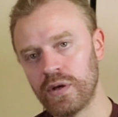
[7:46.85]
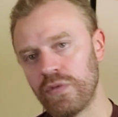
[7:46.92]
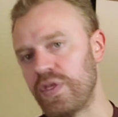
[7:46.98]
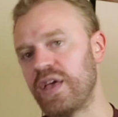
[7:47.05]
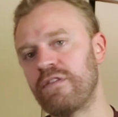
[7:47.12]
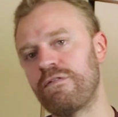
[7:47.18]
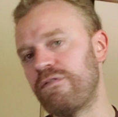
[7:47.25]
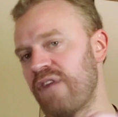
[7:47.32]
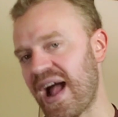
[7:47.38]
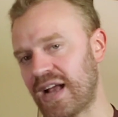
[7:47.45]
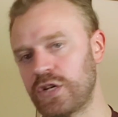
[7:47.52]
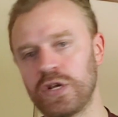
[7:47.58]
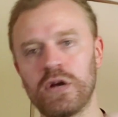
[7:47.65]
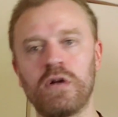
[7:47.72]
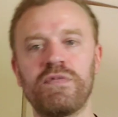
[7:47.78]
the
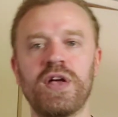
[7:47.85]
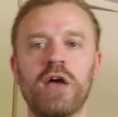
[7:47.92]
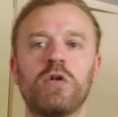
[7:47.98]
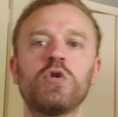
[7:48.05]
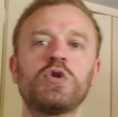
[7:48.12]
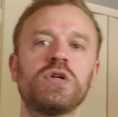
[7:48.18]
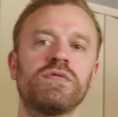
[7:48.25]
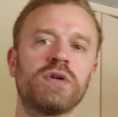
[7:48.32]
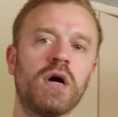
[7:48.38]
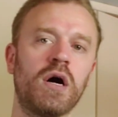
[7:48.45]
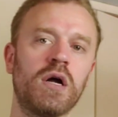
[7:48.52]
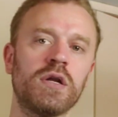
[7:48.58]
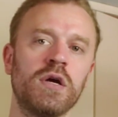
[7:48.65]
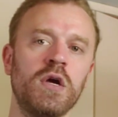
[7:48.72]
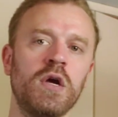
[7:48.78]
effect of the energy of
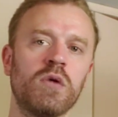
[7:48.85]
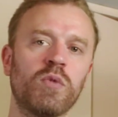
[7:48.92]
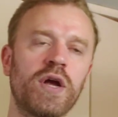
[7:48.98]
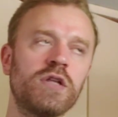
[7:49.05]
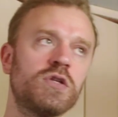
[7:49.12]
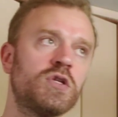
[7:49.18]
God, right?